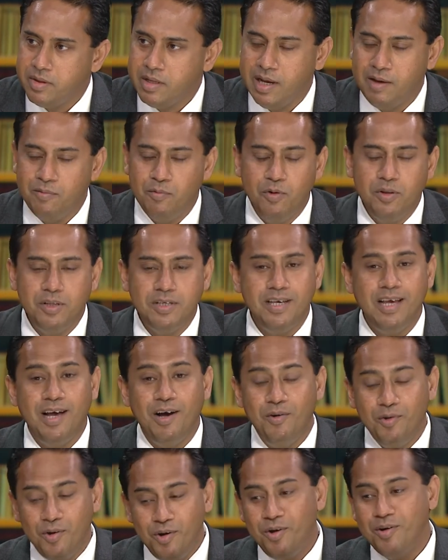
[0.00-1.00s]
I won't say
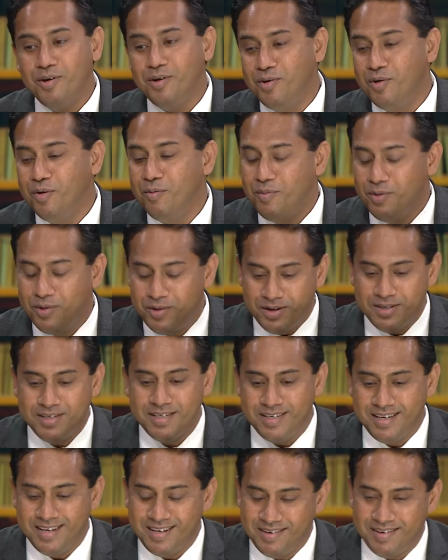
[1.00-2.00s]
how long ago
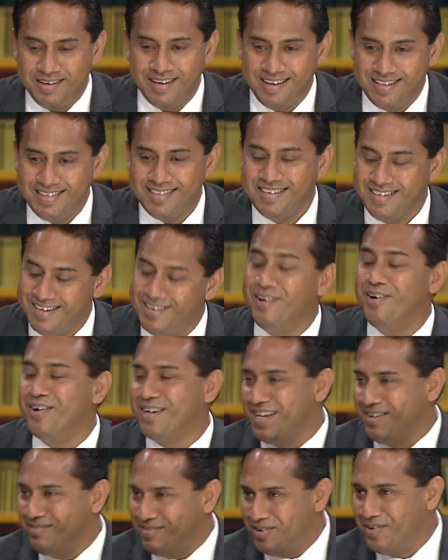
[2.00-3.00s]
because it's a long
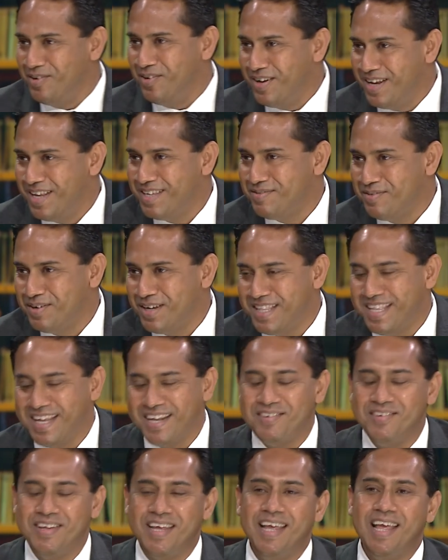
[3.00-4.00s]
time ago, let's put it
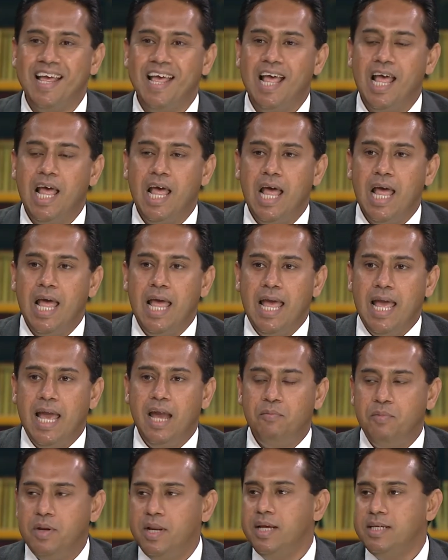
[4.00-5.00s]
that way.
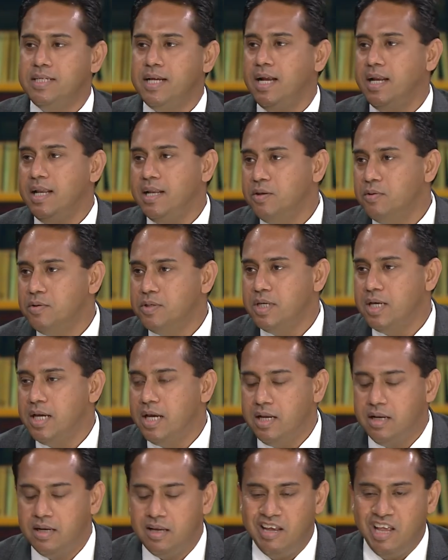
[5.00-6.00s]
And when I started using
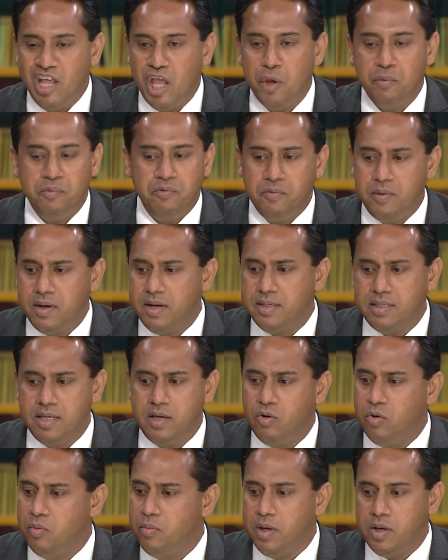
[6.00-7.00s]
it, everyone is
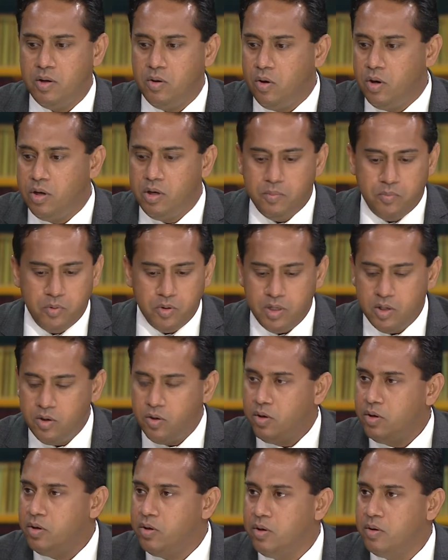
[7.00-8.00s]
saying, oh my God, you're putting
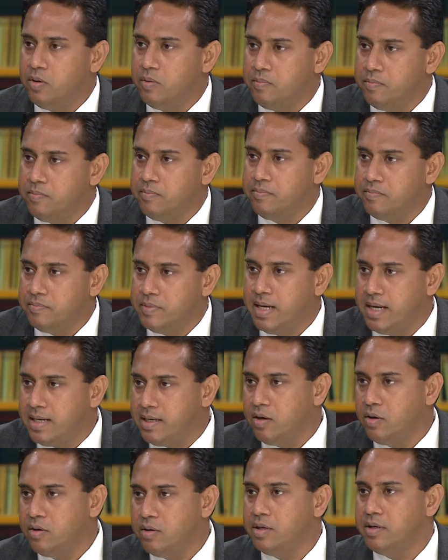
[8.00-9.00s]
all your
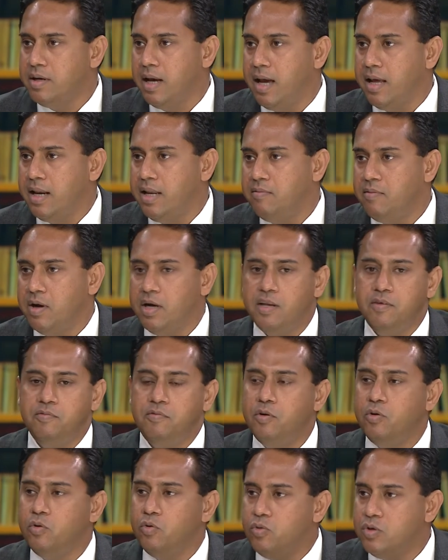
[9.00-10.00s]
data on the diary. What if
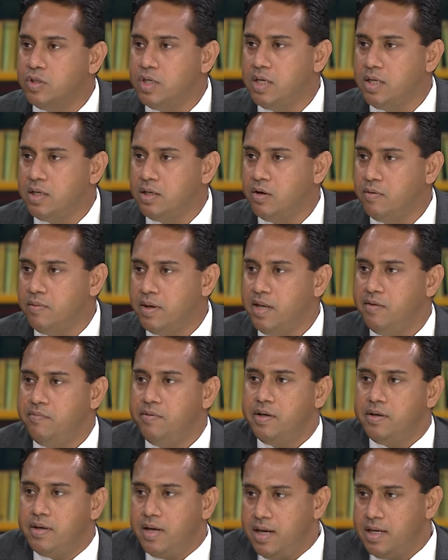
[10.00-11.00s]
you lose it, or what if
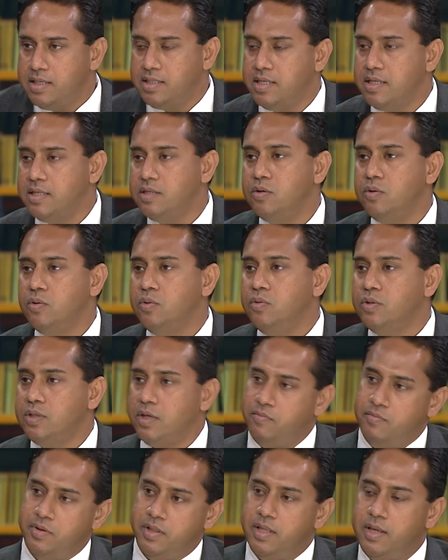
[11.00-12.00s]
it crashes? You lose
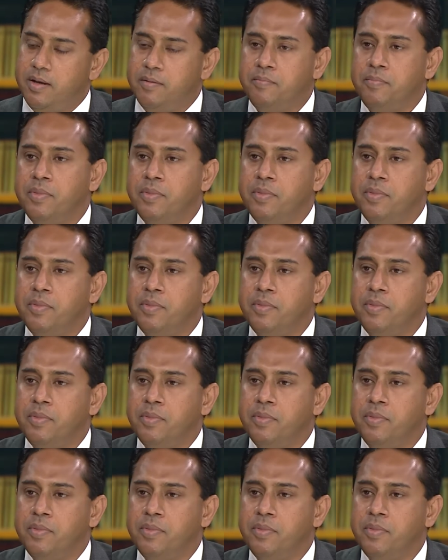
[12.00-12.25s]
everything.